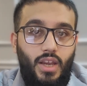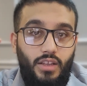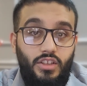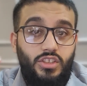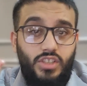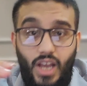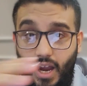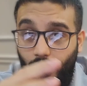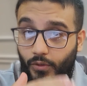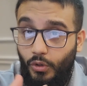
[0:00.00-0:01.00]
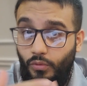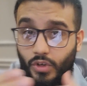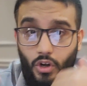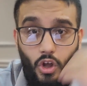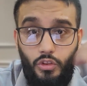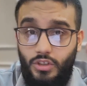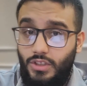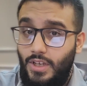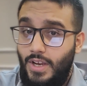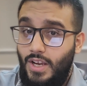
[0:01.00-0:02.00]
And this is after you've done all
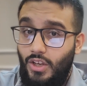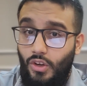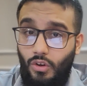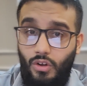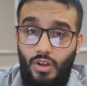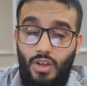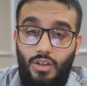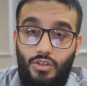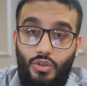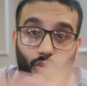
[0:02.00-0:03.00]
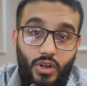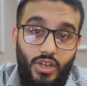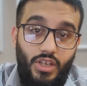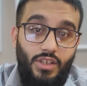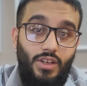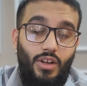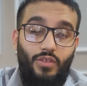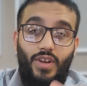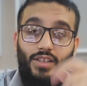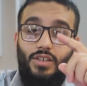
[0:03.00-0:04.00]
this scrutiny
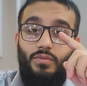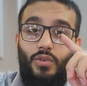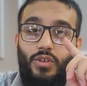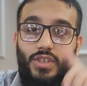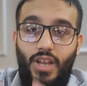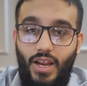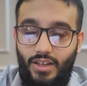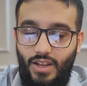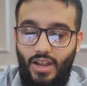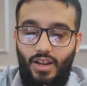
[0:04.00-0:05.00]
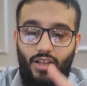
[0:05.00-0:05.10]
of asking for a slide deck,